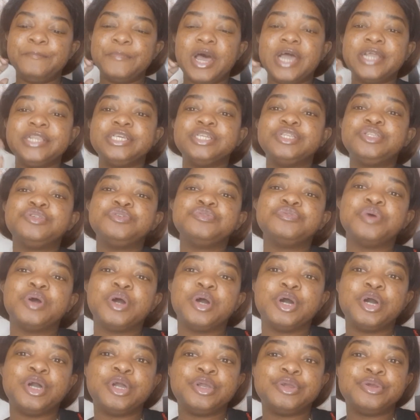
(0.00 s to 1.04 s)
I did do
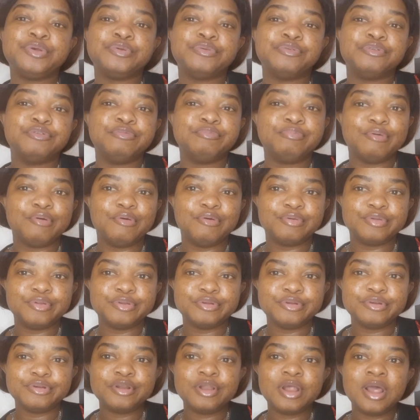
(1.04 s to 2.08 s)
a group
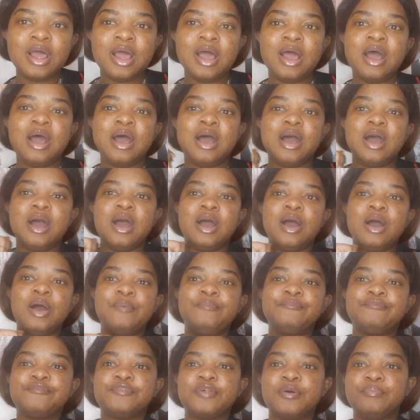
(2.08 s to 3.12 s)
order
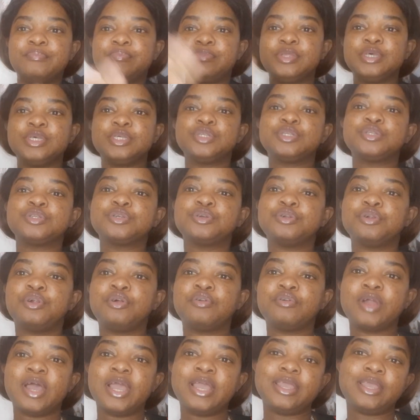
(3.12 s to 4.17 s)
from this
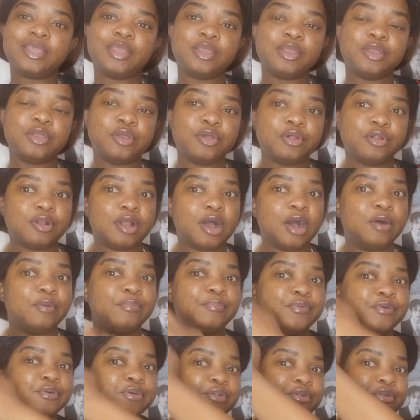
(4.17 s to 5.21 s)
girl right here. I'll
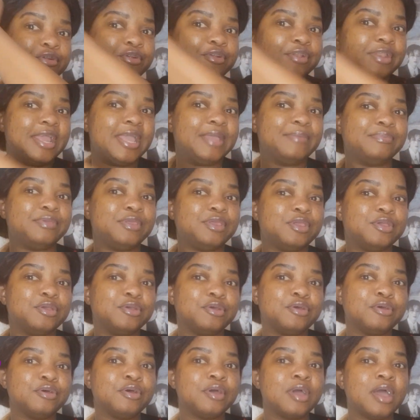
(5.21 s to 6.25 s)
put her name
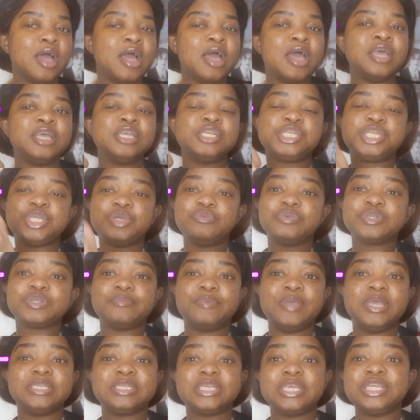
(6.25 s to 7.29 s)
here. She was
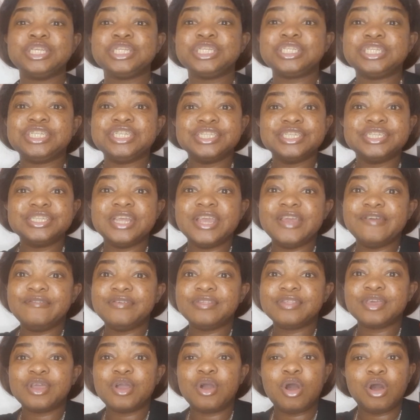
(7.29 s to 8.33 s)
amazing. She did
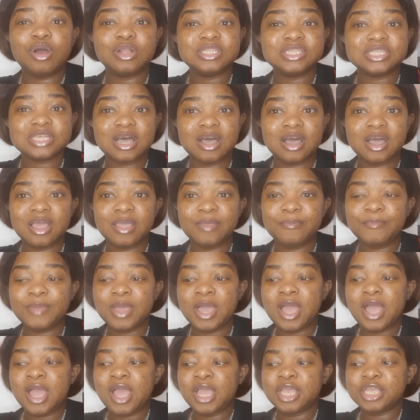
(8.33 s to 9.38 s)
everything on time.
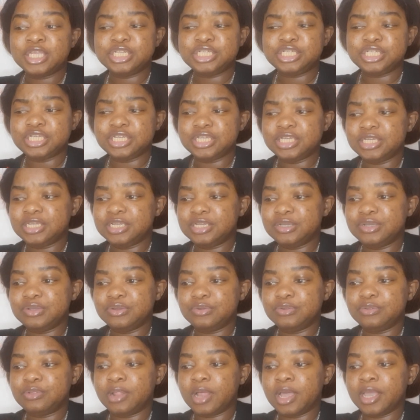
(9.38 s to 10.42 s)

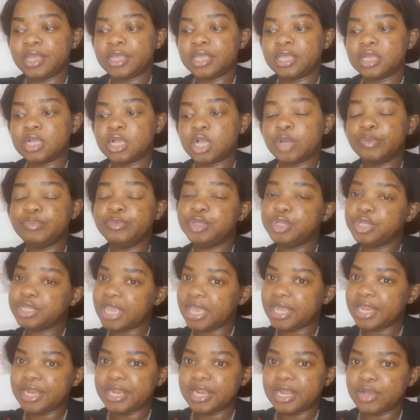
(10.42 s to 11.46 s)
She like
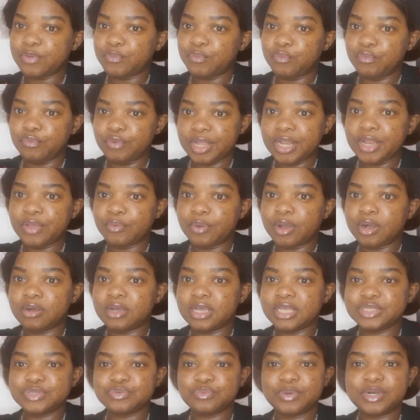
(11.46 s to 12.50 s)
communicated really well
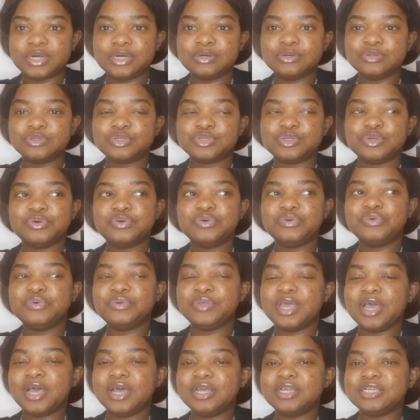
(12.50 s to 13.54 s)
as well.
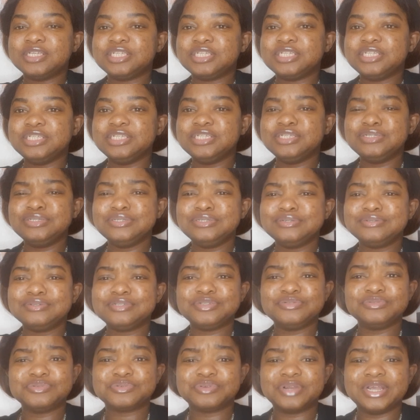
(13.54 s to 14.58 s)
So yeah, she
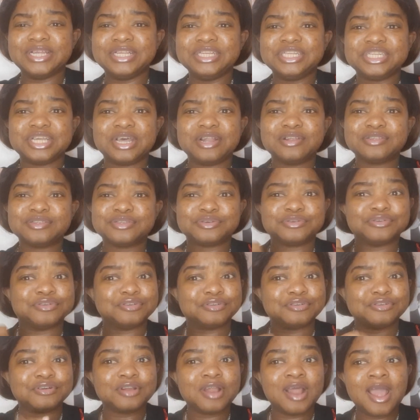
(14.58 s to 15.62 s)
was great. Shout out to
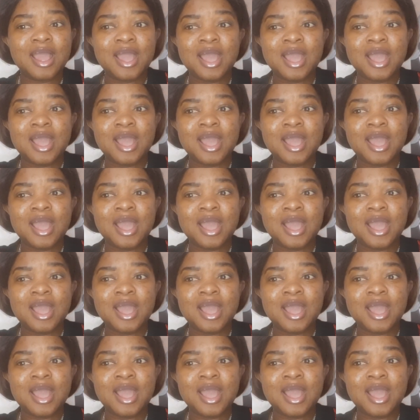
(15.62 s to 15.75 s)
her.